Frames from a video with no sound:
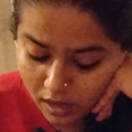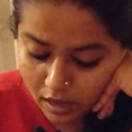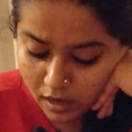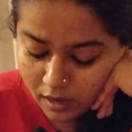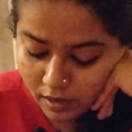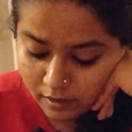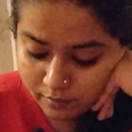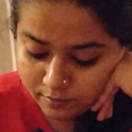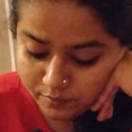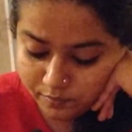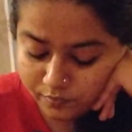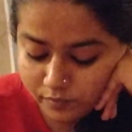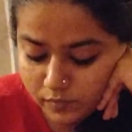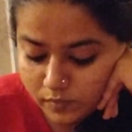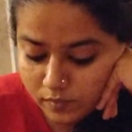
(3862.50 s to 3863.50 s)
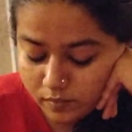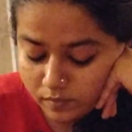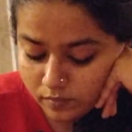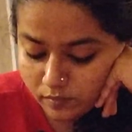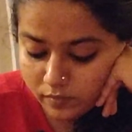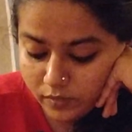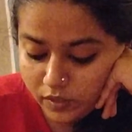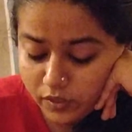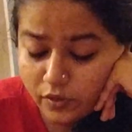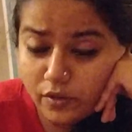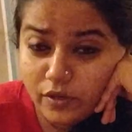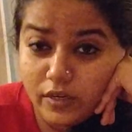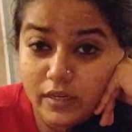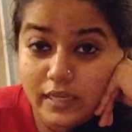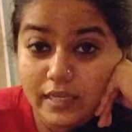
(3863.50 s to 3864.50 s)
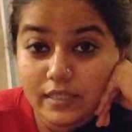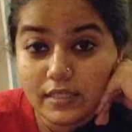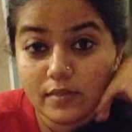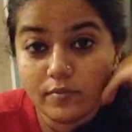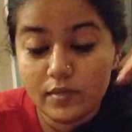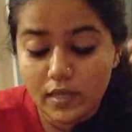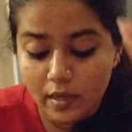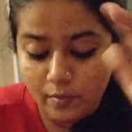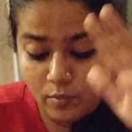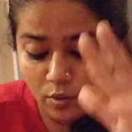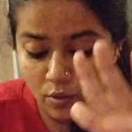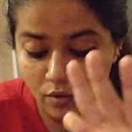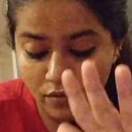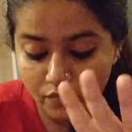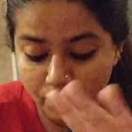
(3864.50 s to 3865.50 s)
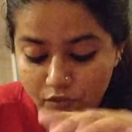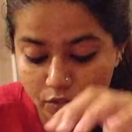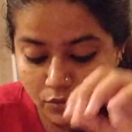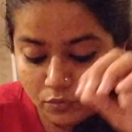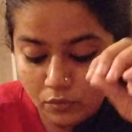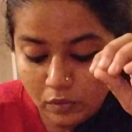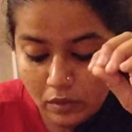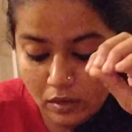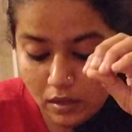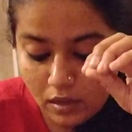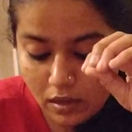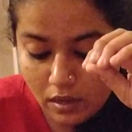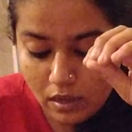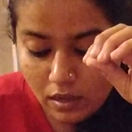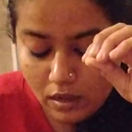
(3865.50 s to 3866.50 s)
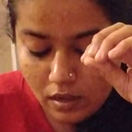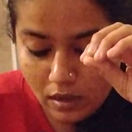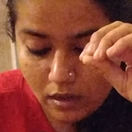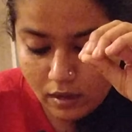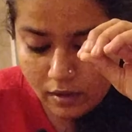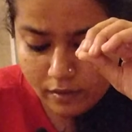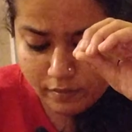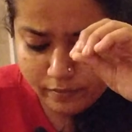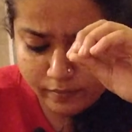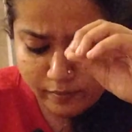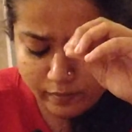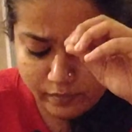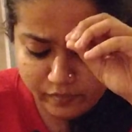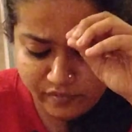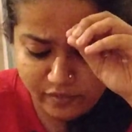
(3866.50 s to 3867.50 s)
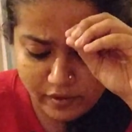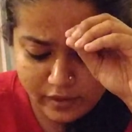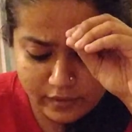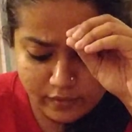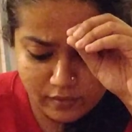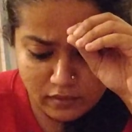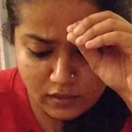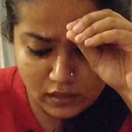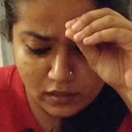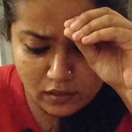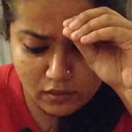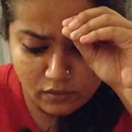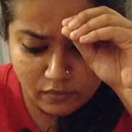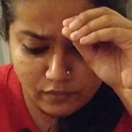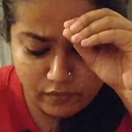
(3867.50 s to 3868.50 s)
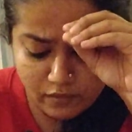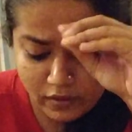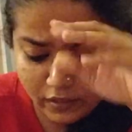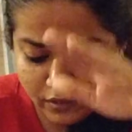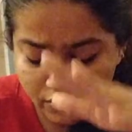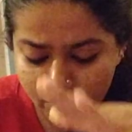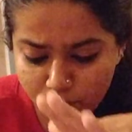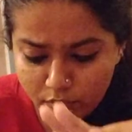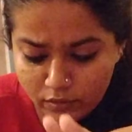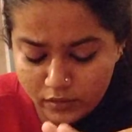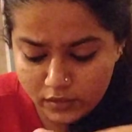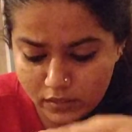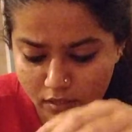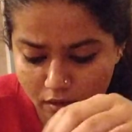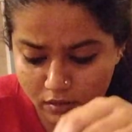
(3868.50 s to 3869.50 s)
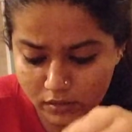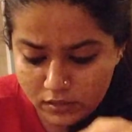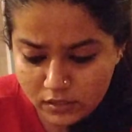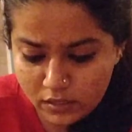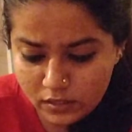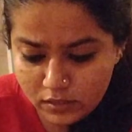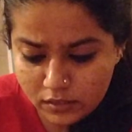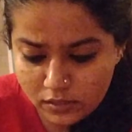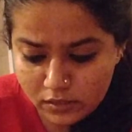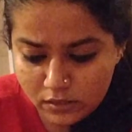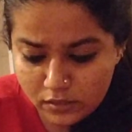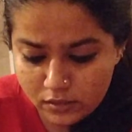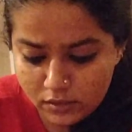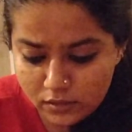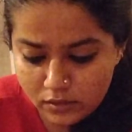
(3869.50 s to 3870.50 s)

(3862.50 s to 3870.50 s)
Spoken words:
um you're gonna need some time off to um, find your honest answers